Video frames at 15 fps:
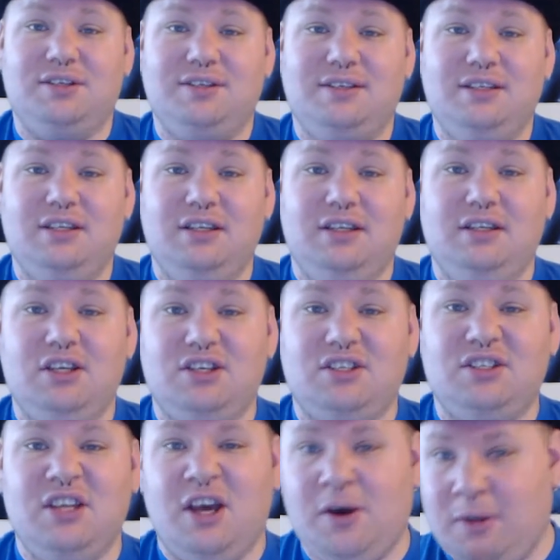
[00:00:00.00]
Just
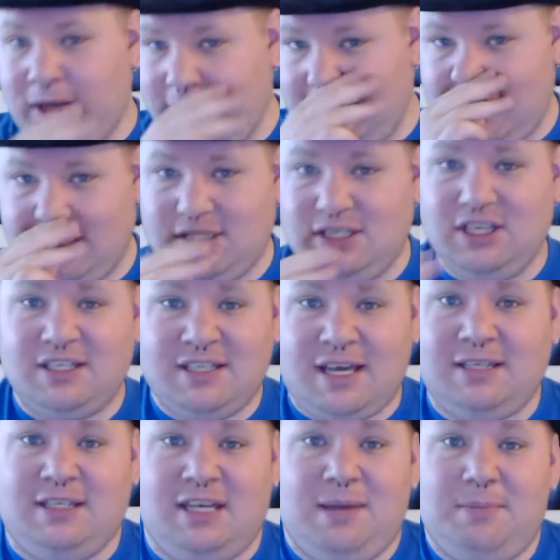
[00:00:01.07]
know, like, it's just that